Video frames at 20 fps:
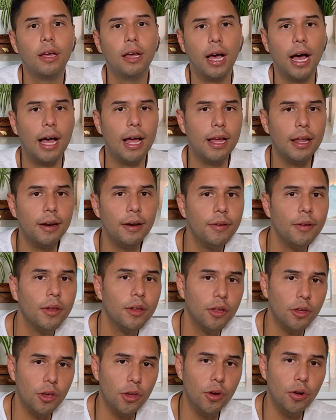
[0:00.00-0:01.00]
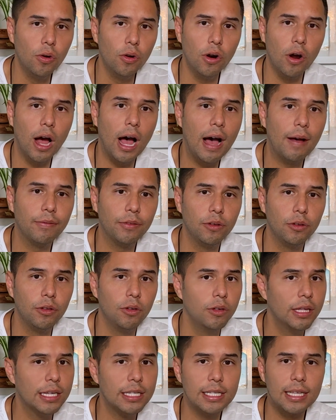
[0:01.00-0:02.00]
And you don't have to do
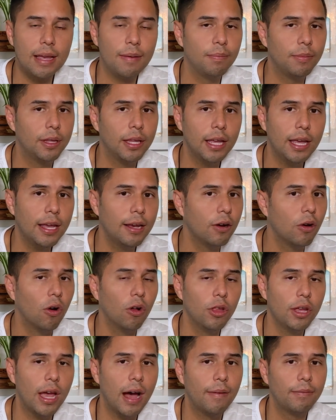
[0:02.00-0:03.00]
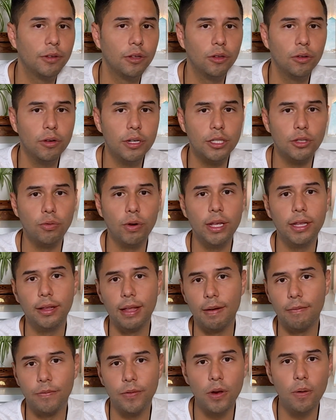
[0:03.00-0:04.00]
the same thing. All you have to do is read
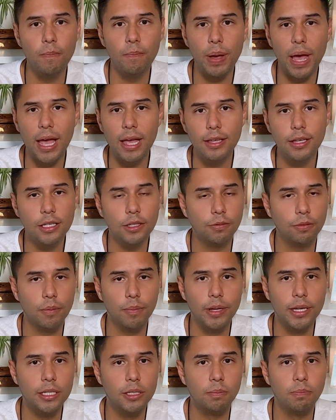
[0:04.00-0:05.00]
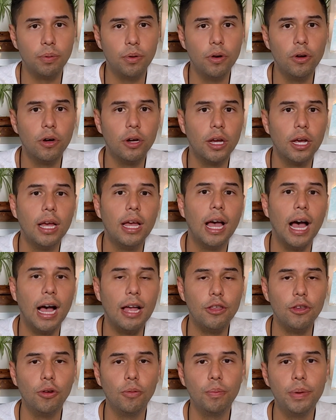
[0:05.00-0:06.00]
a few pages from his book,
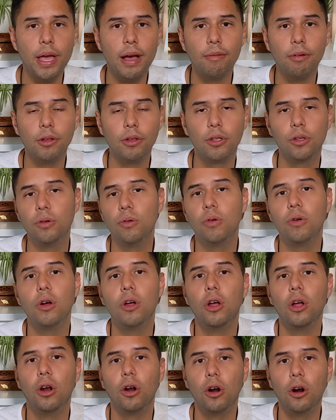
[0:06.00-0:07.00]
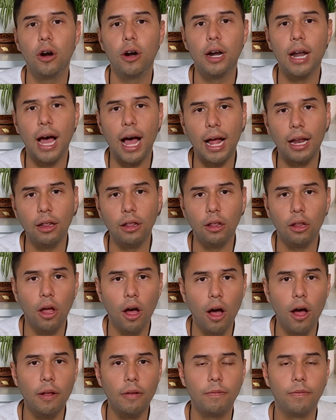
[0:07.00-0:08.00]
and you'll be able to learn a
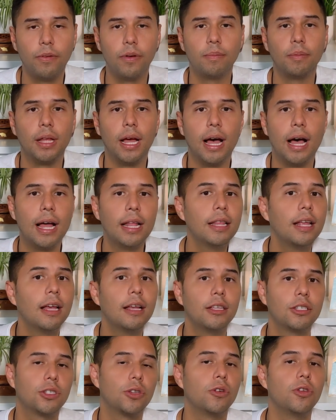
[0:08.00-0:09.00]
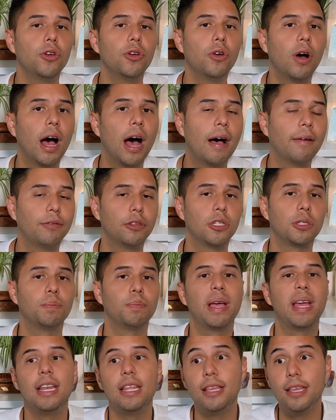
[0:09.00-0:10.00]
lot from that, so you don't have to
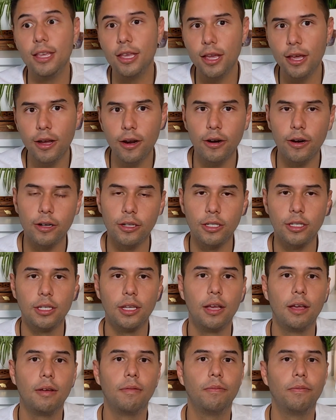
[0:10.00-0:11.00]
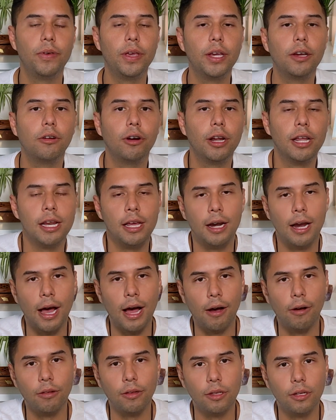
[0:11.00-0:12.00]
spend years figuring it
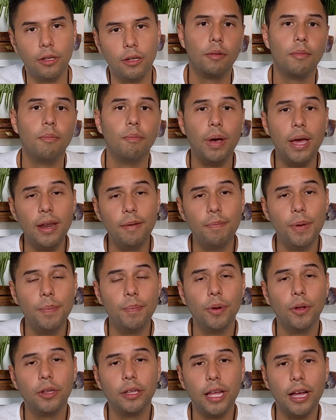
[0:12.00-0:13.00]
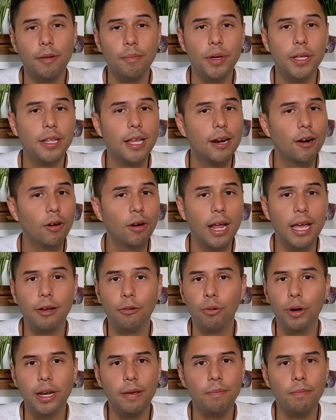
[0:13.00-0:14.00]
out. Many people tell me they don't like
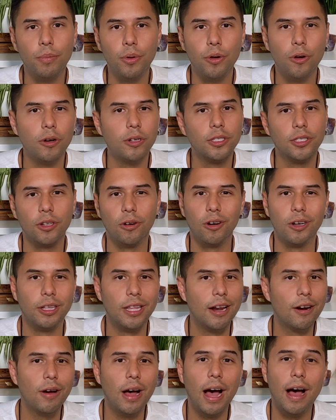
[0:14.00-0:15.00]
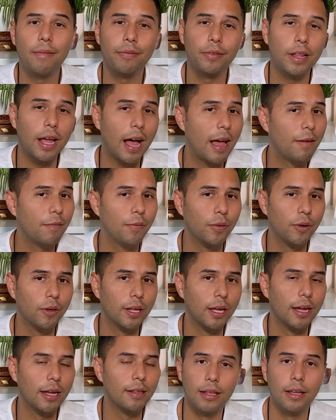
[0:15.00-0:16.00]
reading books, or they don't have time for
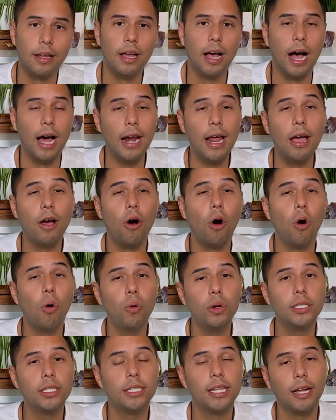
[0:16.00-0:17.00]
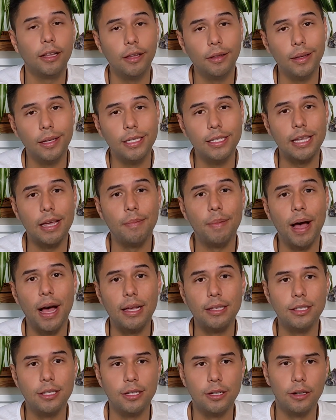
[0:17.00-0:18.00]
that. And I always tell them the same
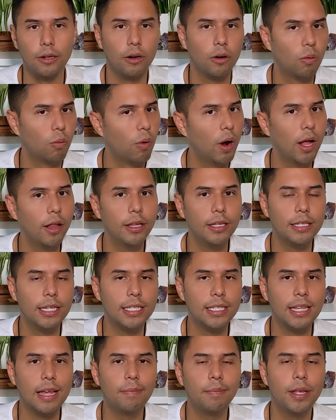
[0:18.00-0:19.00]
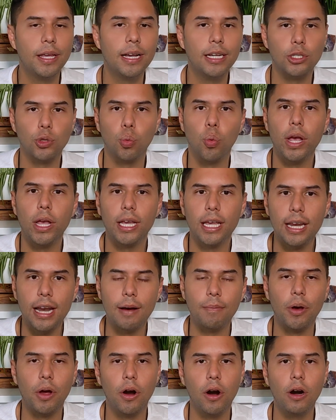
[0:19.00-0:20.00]
answer. Well, it's the same thing as waking
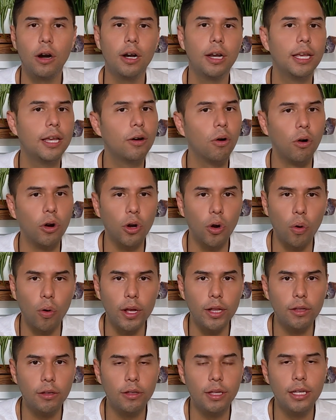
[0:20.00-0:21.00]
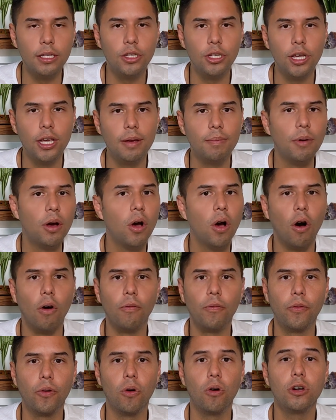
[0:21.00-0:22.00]
up early or going to the gym.
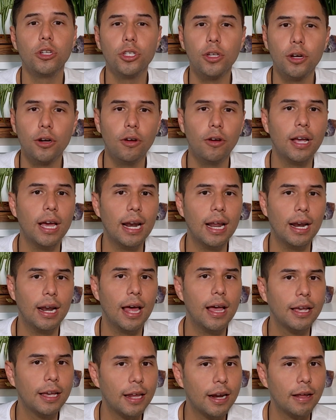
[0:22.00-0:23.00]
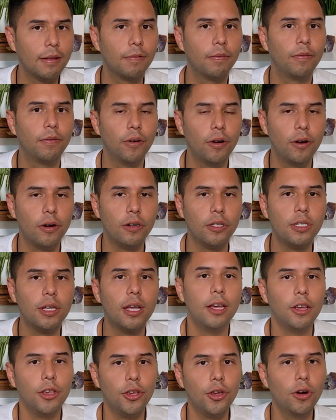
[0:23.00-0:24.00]
Of course, you're not gonna like it at first.
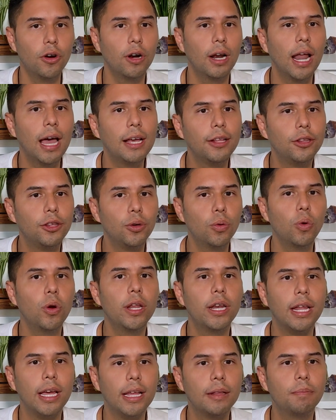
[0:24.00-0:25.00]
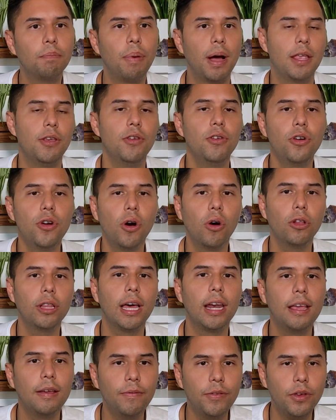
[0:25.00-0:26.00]
You don't like doing it, but you know
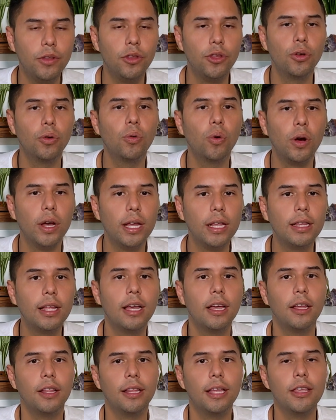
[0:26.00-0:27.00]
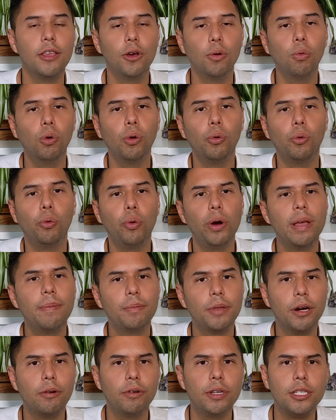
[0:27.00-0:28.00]
that if you do it, then you will reap
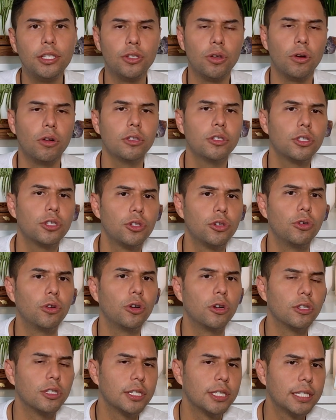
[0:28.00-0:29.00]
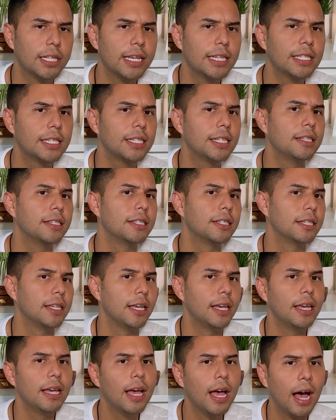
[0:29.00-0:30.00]
the results through
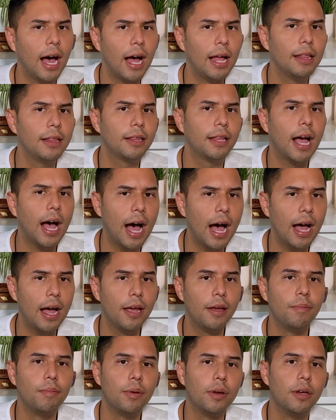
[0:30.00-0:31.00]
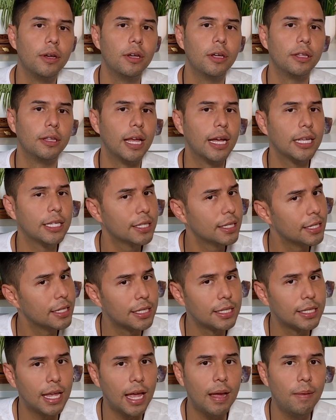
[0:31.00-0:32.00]
consistency and time. That's the
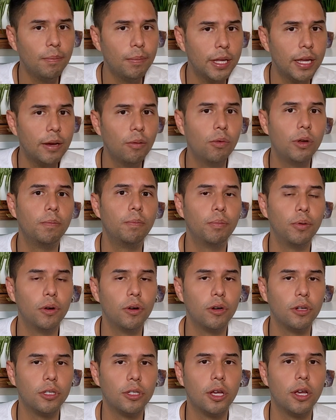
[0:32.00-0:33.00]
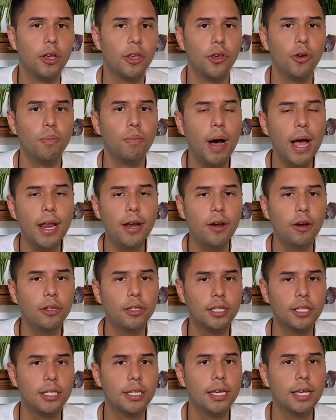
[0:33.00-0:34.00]
same thing with books. You might not
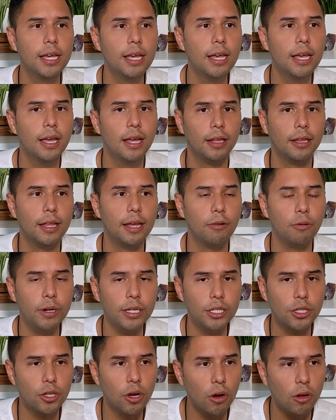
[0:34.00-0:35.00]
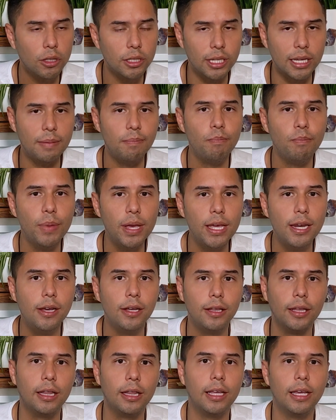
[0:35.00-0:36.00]
see the results
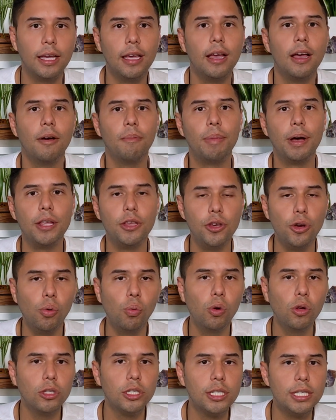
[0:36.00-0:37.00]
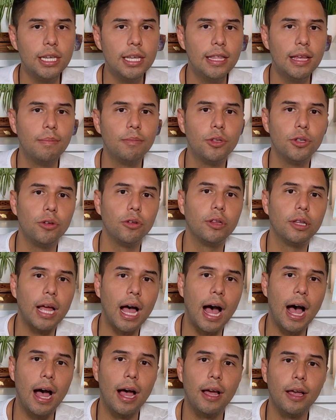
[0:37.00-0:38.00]
immediately, but you will see them through
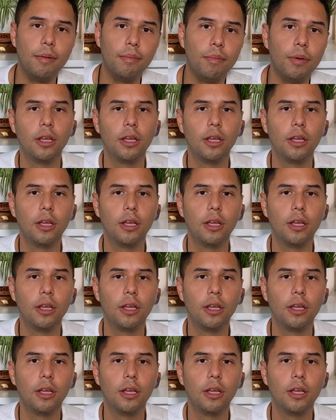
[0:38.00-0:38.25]
time.